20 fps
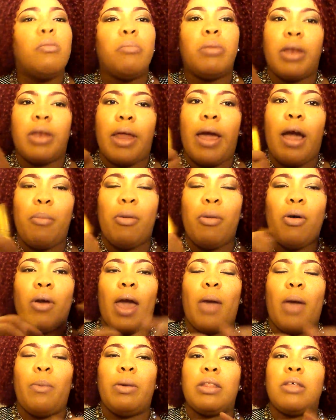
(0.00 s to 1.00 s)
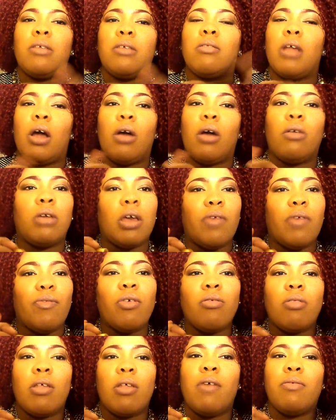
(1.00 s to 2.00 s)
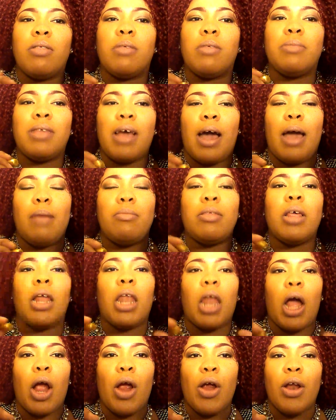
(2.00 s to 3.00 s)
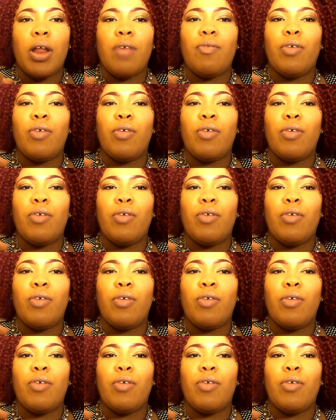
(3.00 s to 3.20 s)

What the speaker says: But now I'm okay with it. So give yourself some time to learn.